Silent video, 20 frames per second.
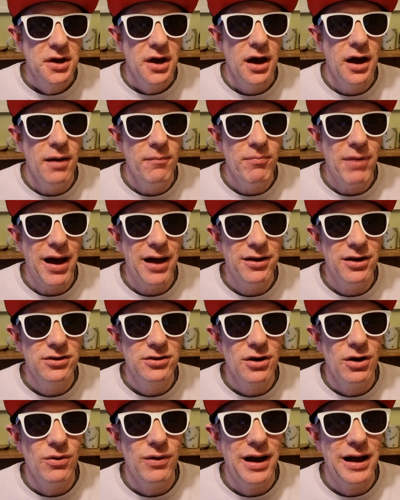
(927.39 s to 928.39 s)

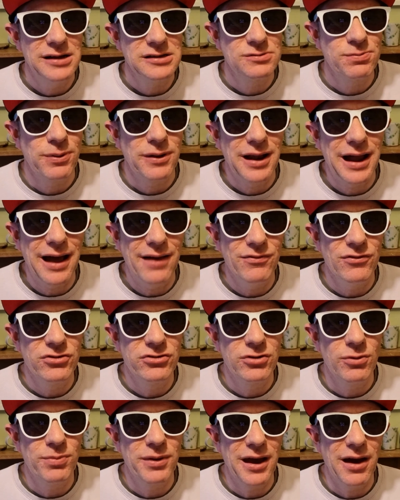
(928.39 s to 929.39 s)
Anadol has
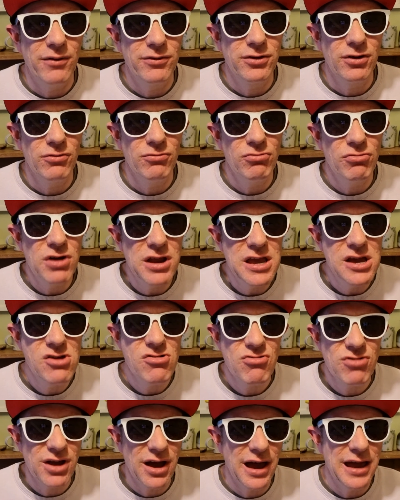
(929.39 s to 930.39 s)
plans to be able to
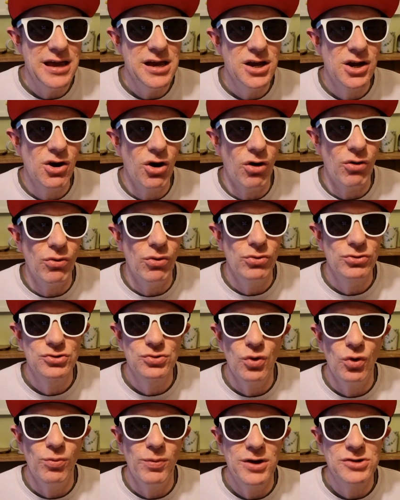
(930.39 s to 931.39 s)
recreate coral,
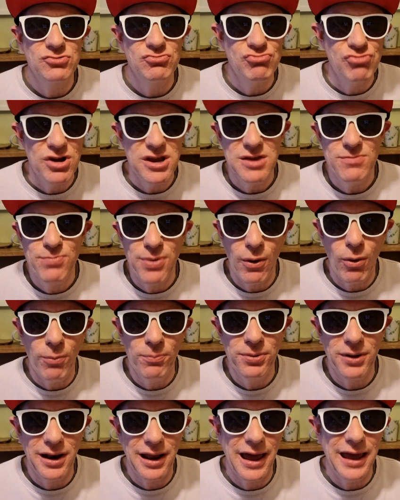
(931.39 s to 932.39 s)
to almost
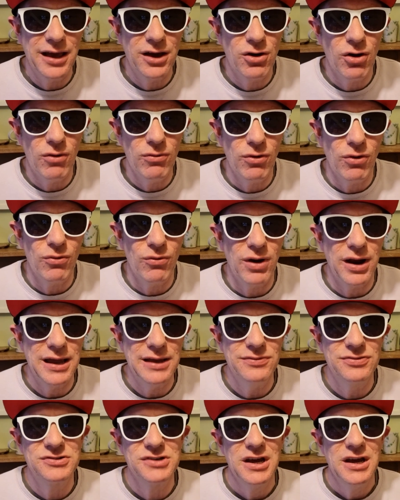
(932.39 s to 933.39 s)
repopulate coral
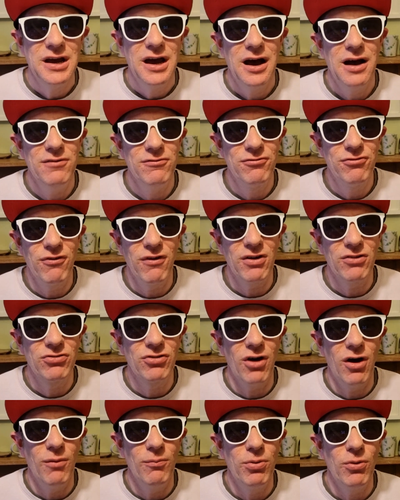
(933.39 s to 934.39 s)
reefs, for
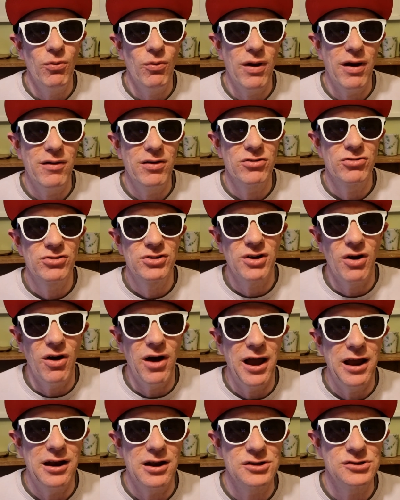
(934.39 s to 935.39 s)
example, where it's
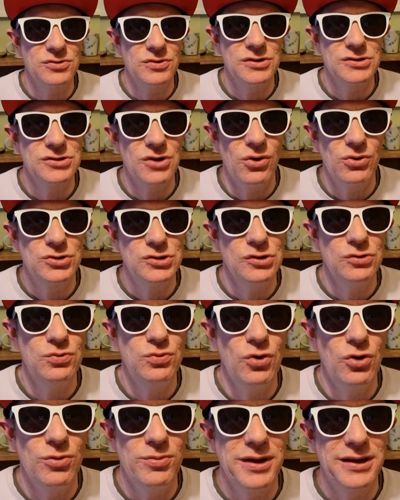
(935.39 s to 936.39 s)
died as a result of
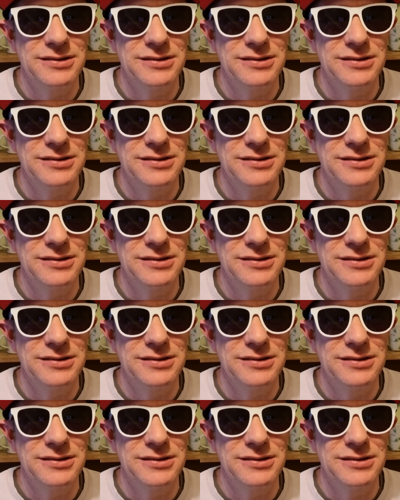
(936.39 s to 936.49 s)
warming